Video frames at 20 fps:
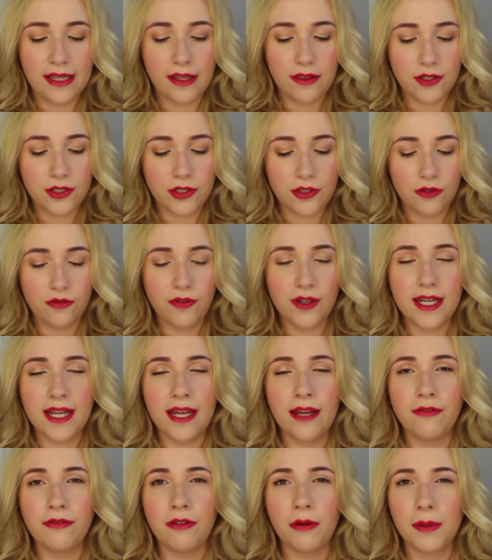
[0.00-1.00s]
that there's stuff in
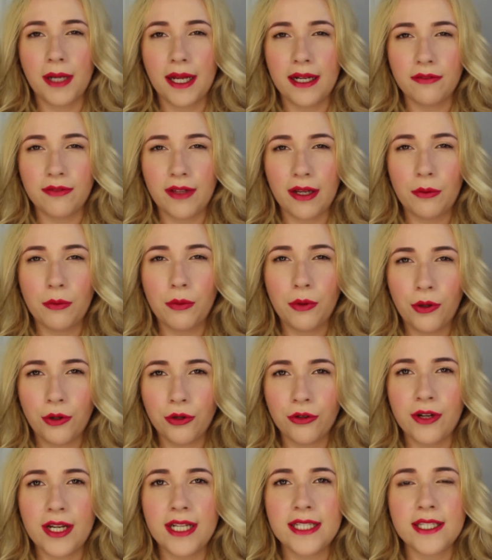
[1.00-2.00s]
here from kind of like
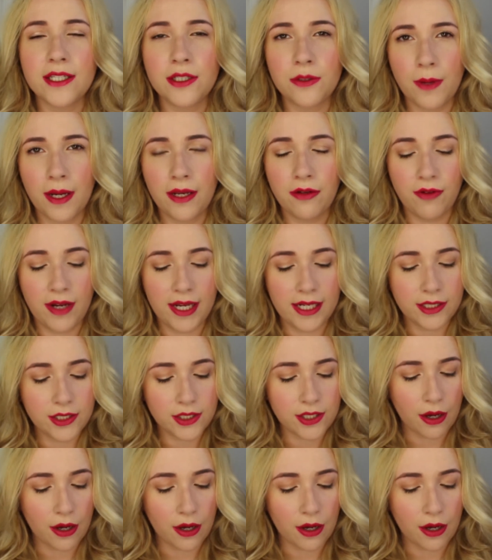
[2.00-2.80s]
Walgreens and Duane Reade,